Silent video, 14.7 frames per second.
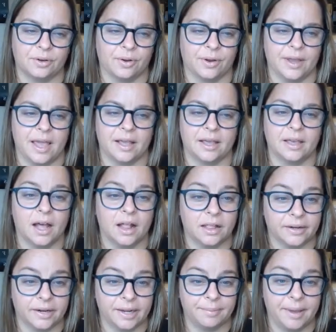can create
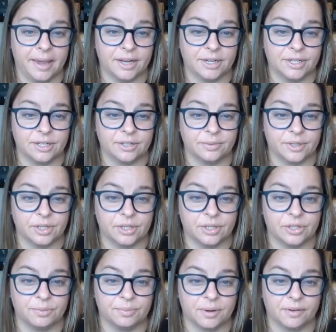coloring pages, which
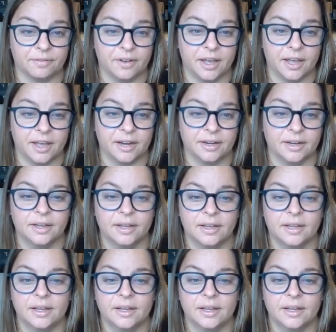is super fun,